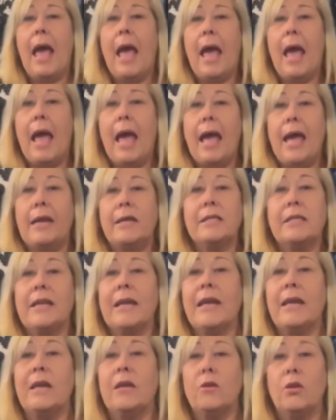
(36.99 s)
and
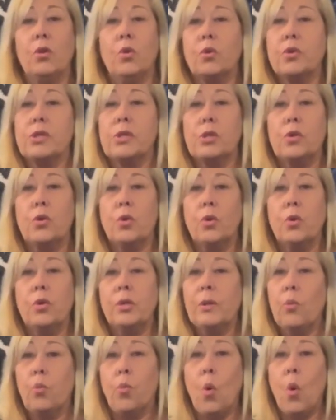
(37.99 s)
it looks good
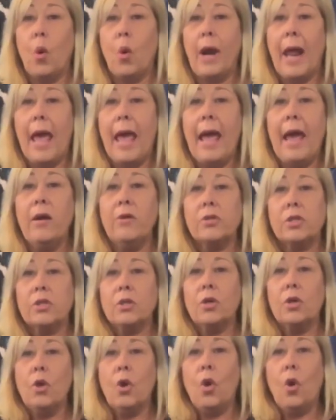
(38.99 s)
worn out
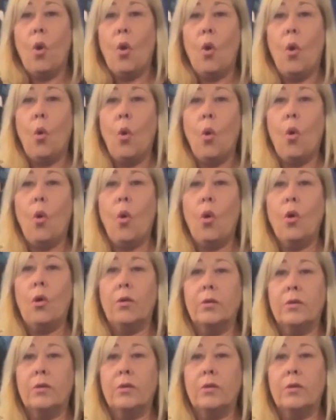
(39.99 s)
or